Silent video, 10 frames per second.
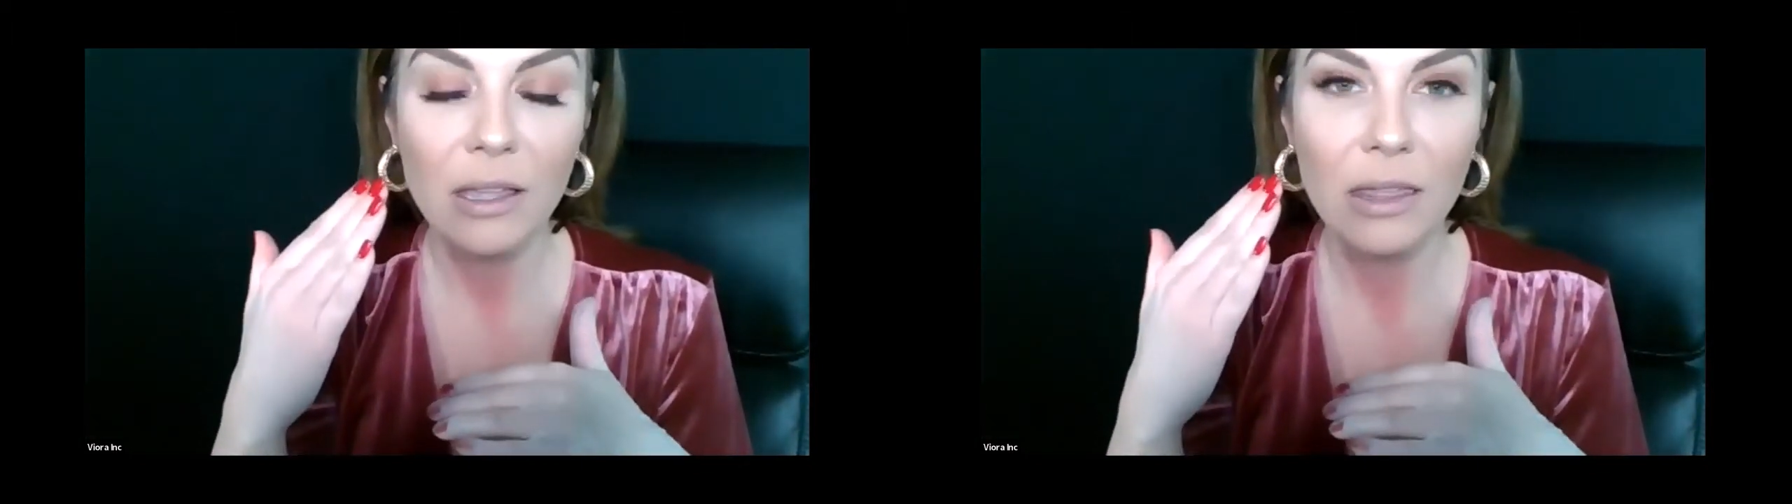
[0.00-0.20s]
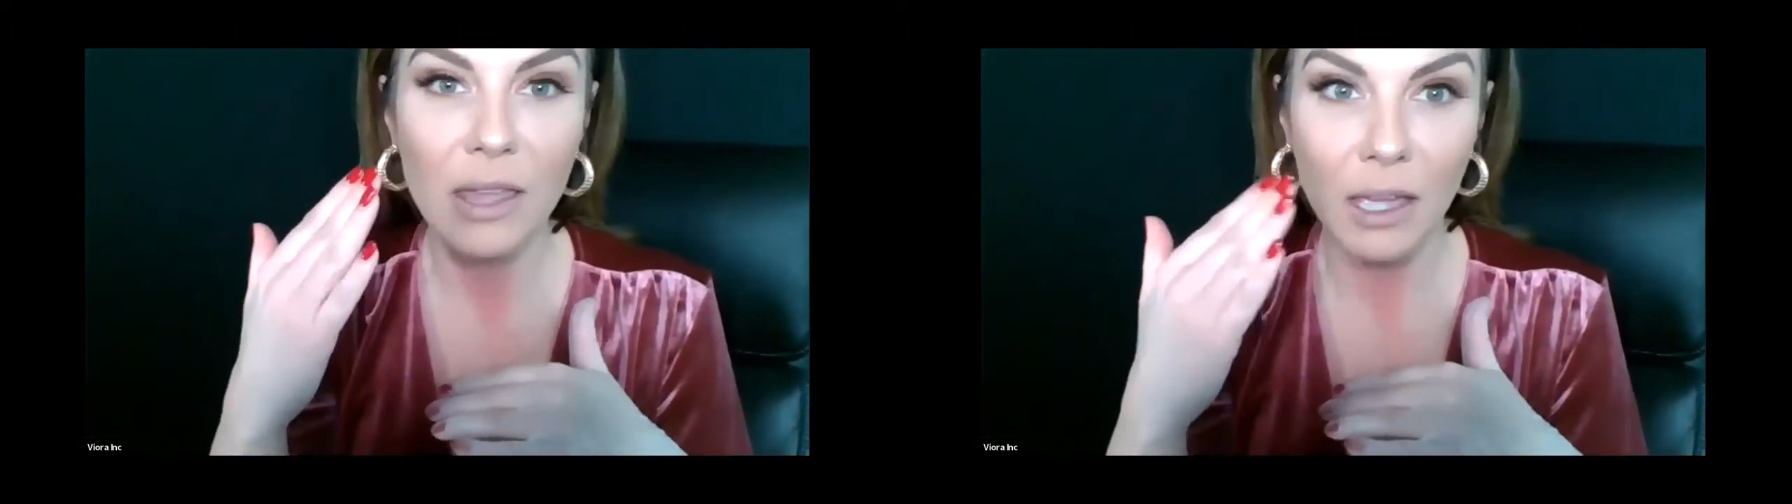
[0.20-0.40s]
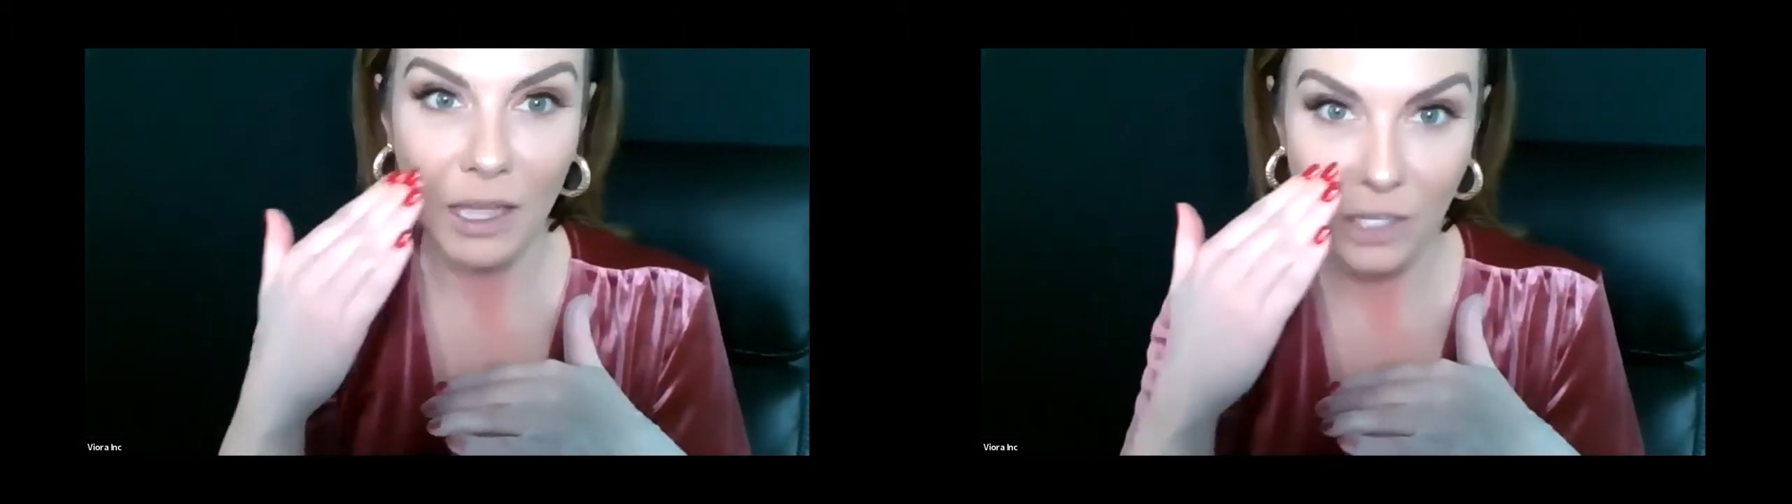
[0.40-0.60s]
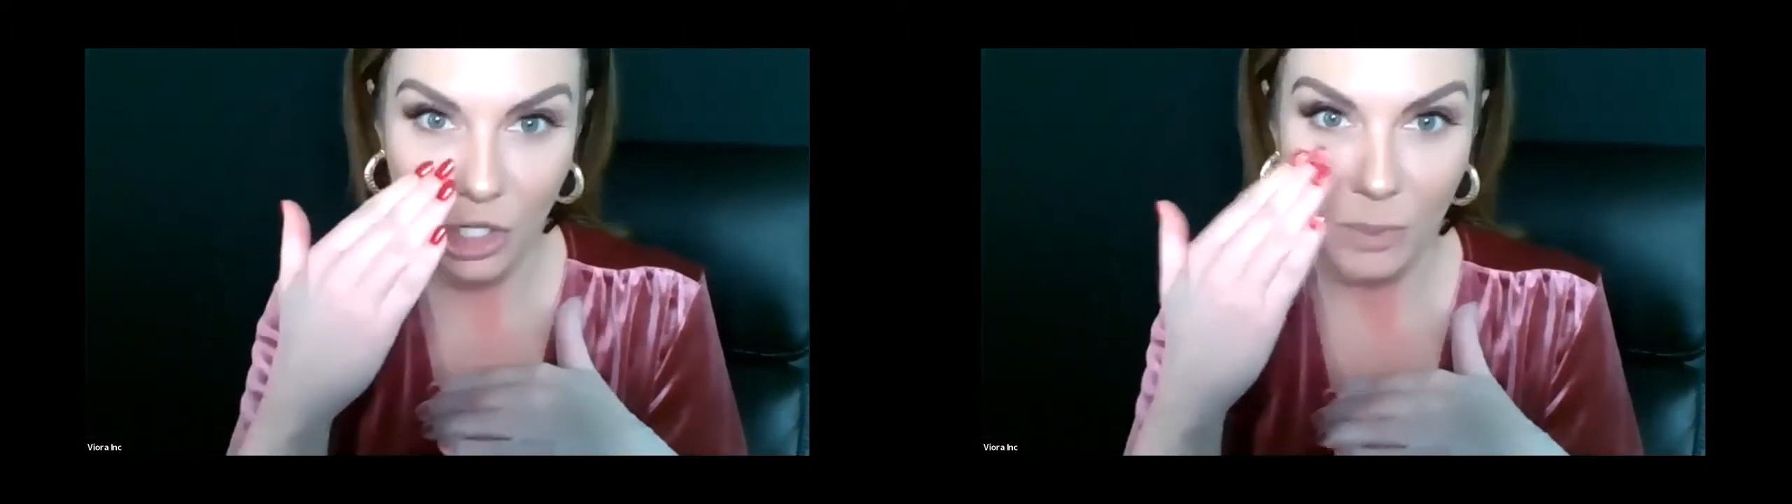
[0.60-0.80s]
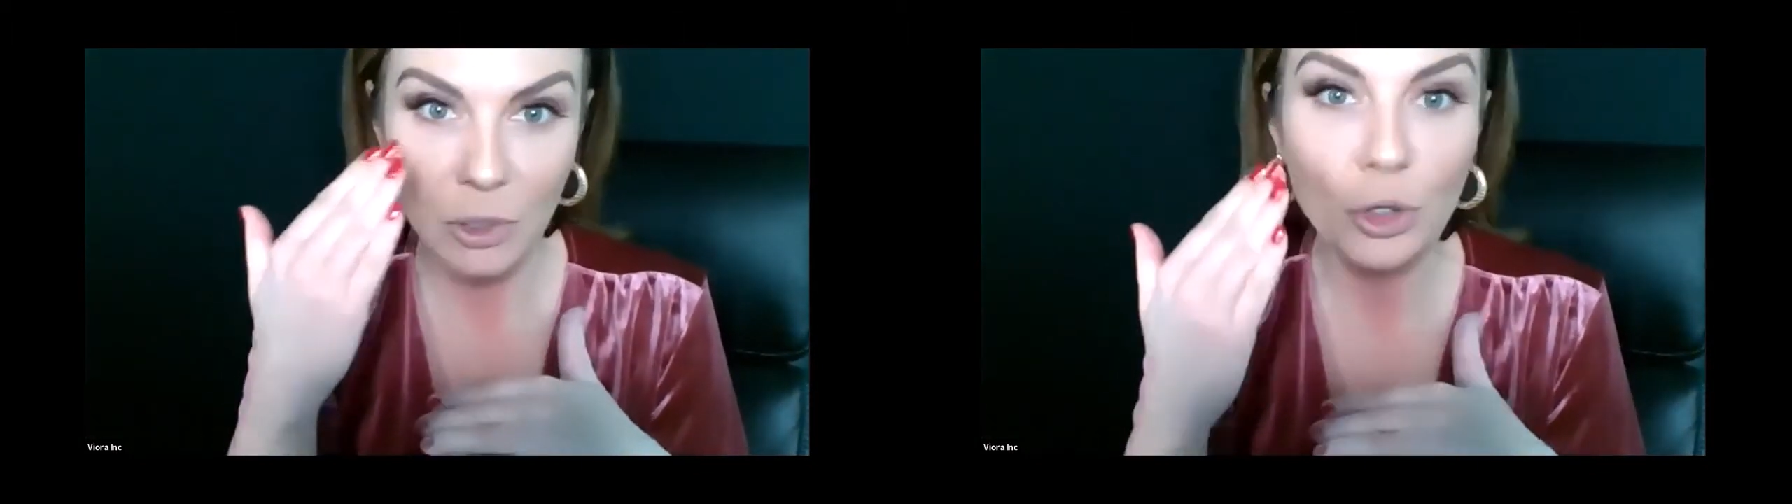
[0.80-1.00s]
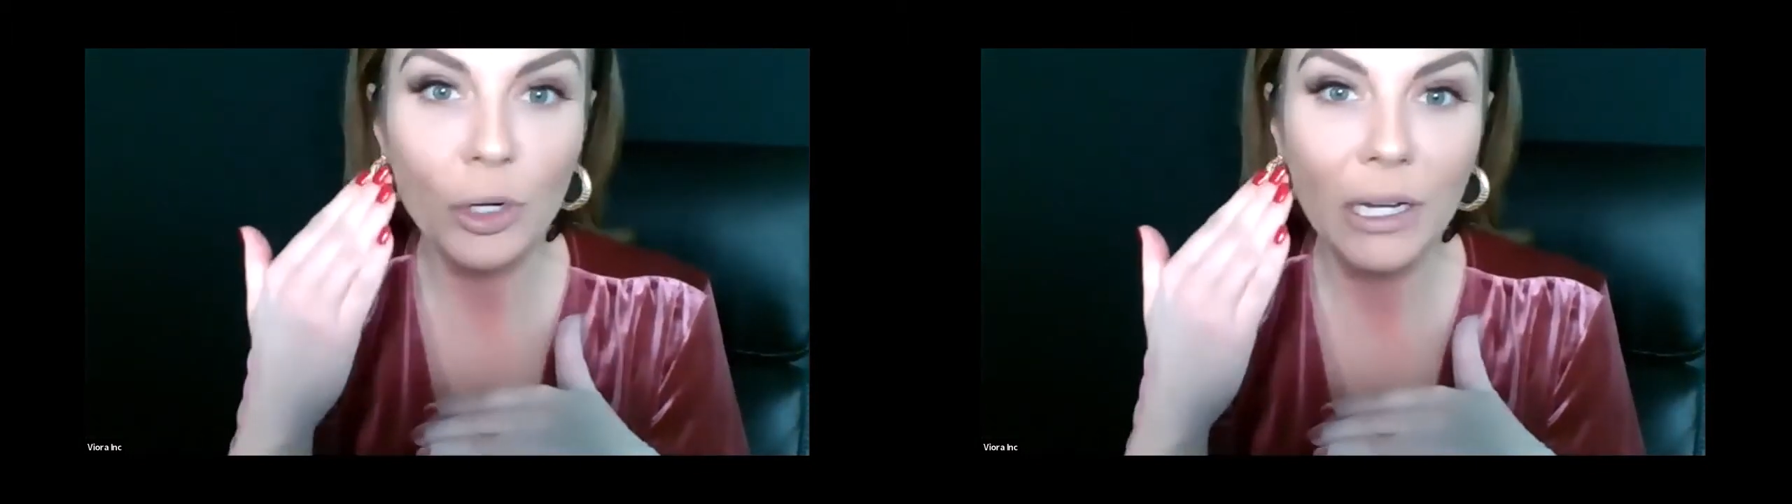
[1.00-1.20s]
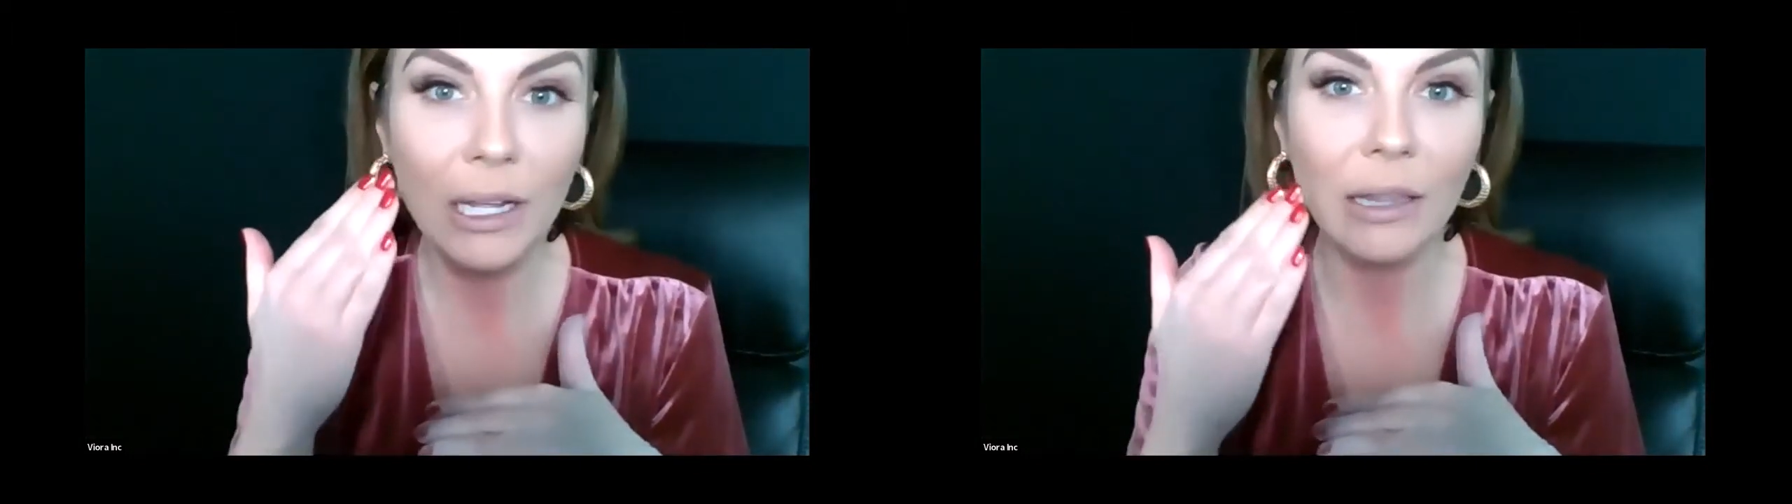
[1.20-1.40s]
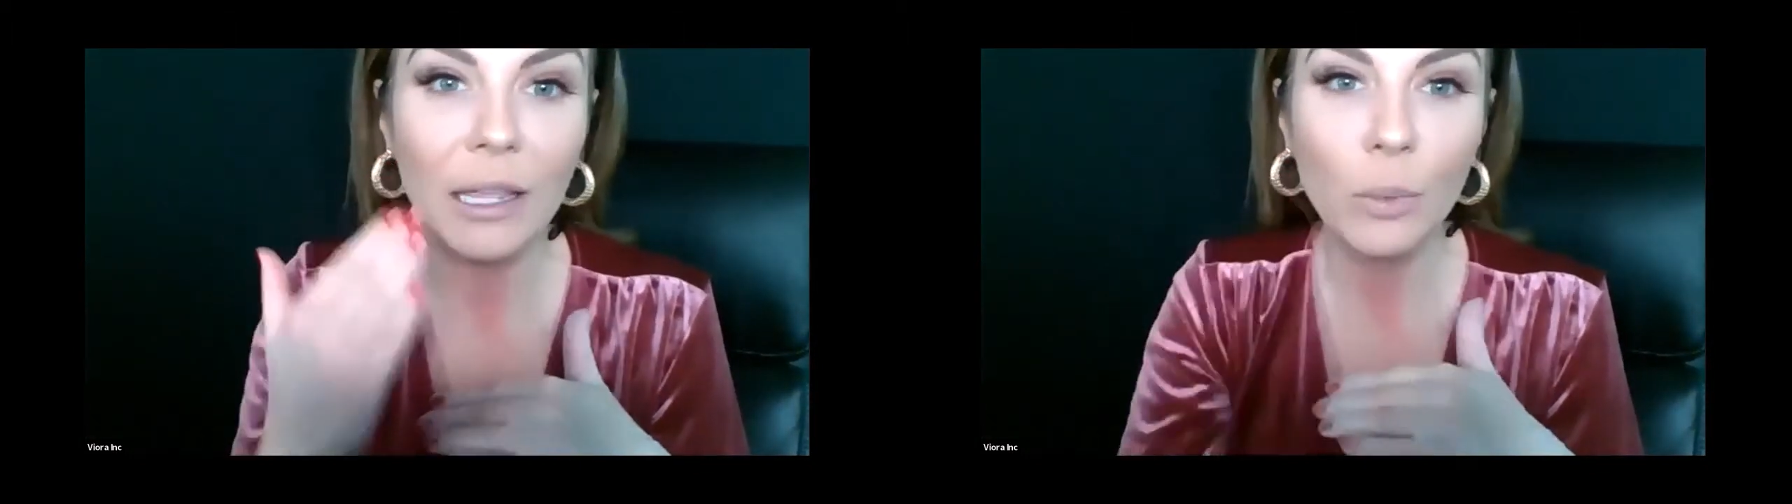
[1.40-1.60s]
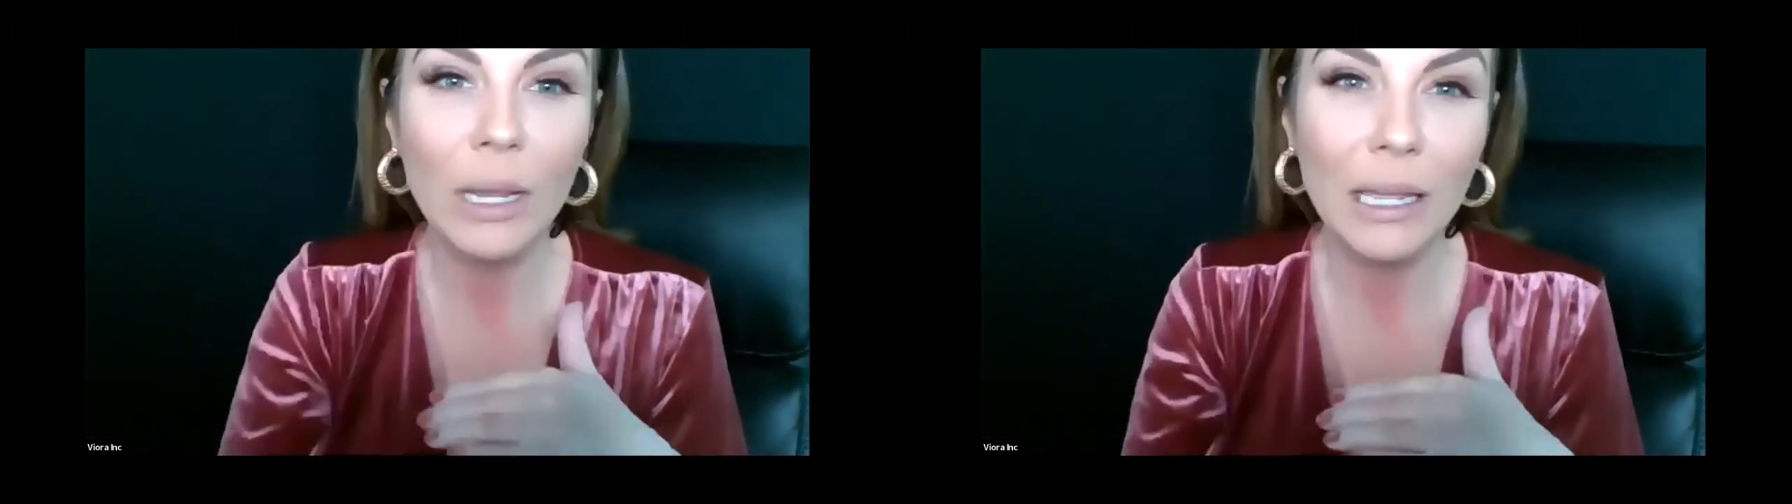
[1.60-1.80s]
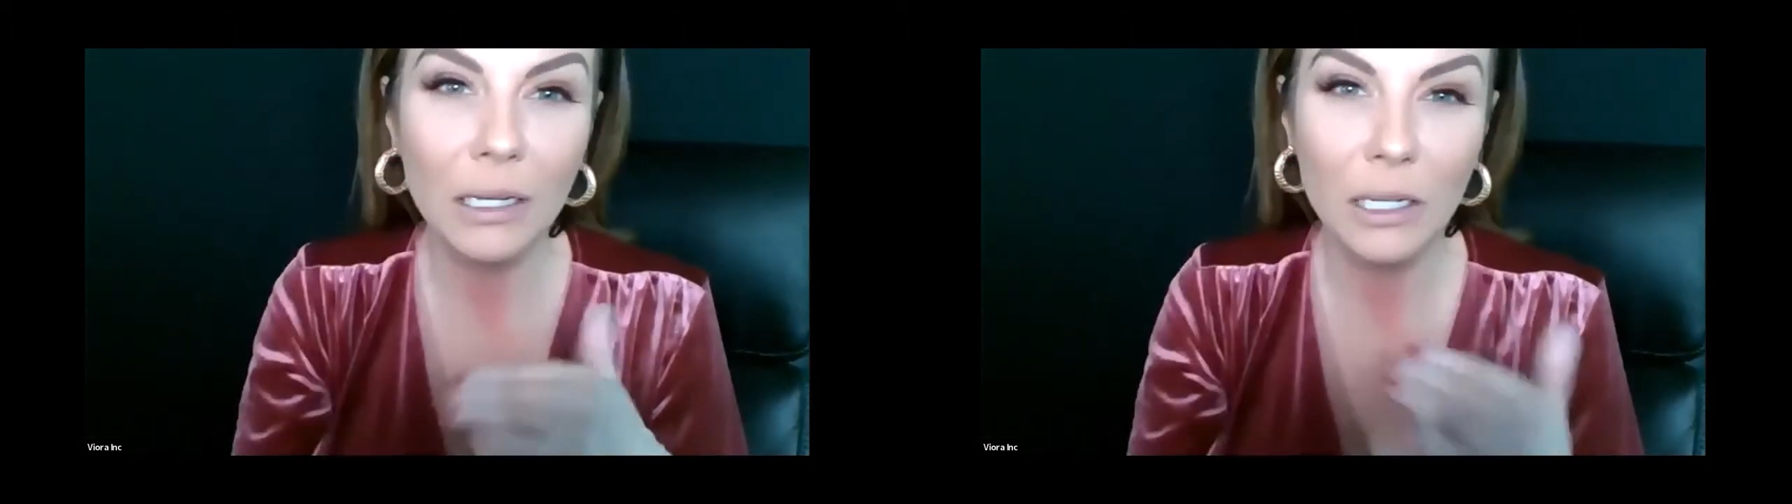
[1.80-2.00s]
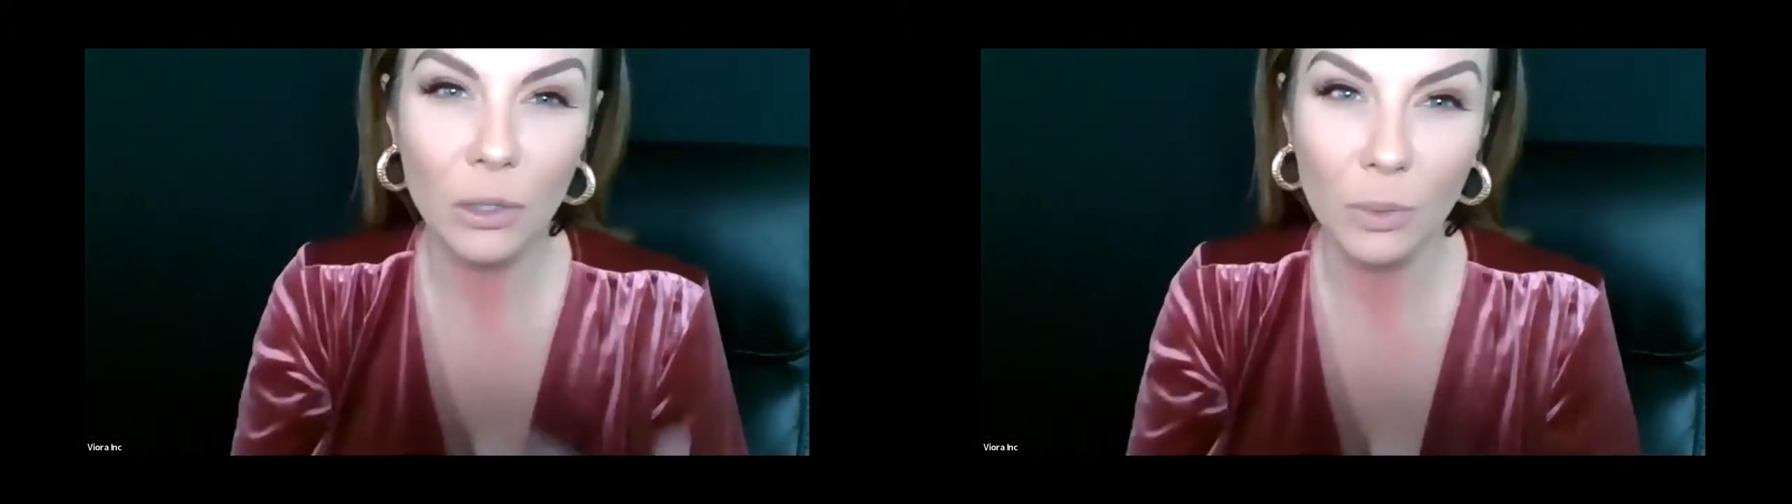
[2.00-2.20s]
that has just been treated, then we get into the